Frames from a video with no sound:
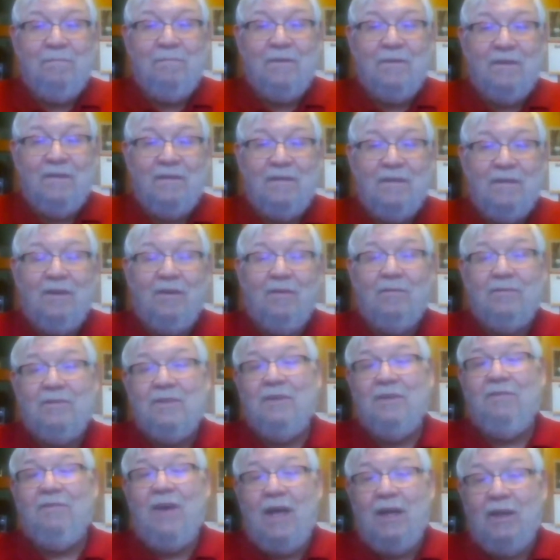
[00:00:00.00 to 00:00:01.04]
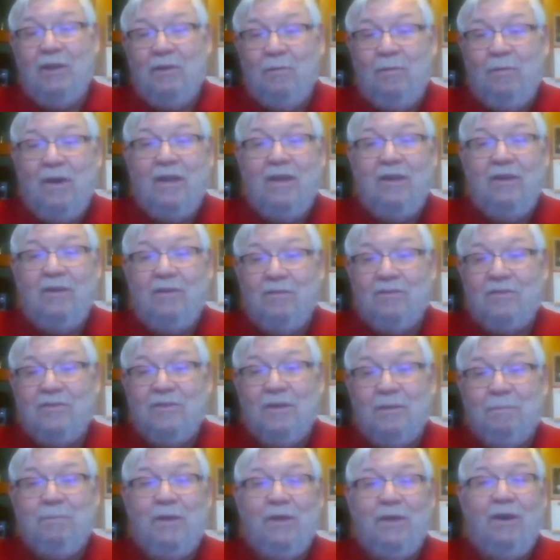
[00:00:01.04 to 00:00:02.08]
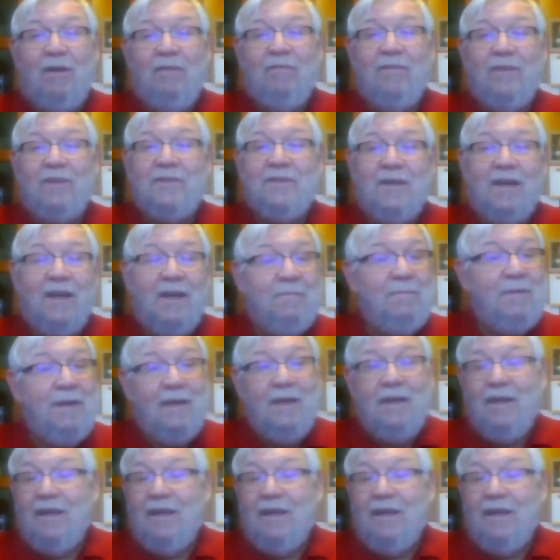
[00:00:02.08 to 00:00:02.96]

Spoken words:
devaluating or slipping all the time.